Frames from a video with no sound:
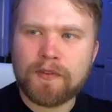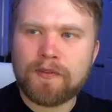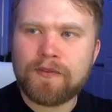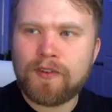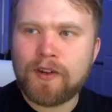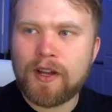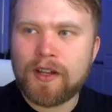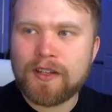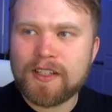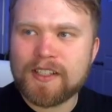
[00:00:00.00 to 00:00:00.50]
for
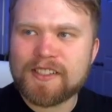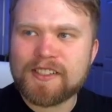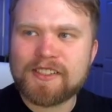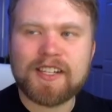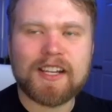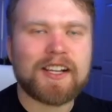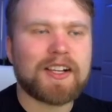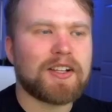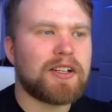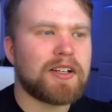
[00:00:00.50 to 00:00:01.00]
fun, let's
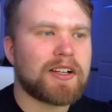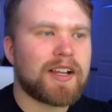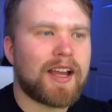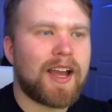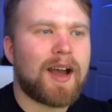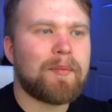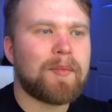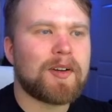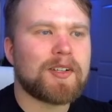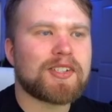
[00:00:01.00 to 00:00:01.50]
take a look at
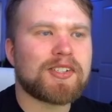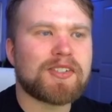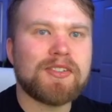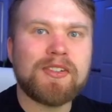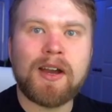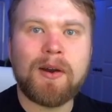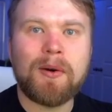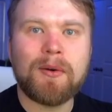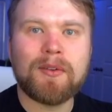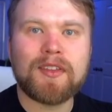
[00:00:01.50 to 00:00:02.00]
how much
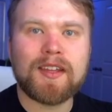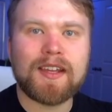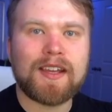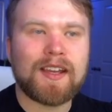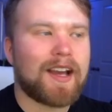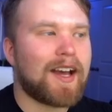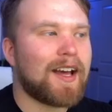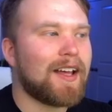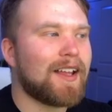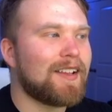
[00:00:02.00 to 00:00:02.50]
snow
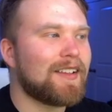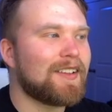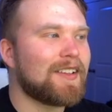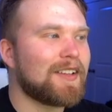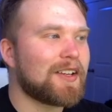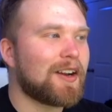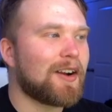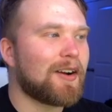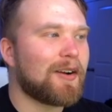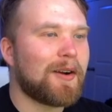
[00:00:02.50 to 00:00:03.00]

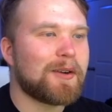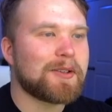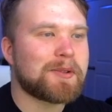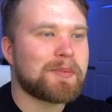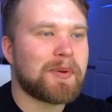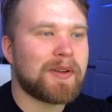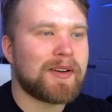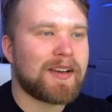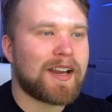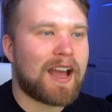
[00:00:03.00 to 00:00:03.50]
the Euro's
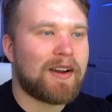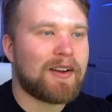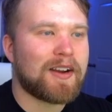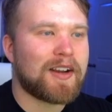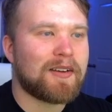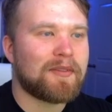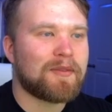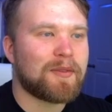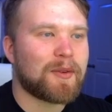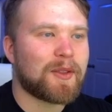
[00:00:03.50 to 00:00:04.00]
putting out
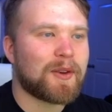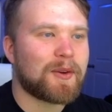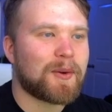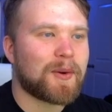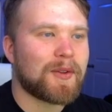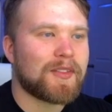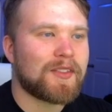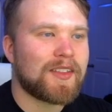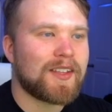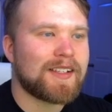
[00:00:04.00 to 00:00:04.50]
here for the
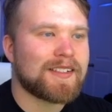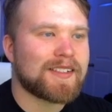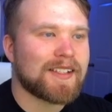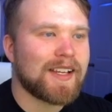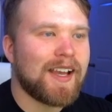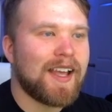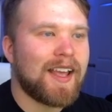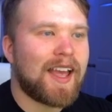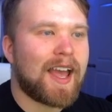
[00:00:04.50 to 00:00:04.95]
northeast.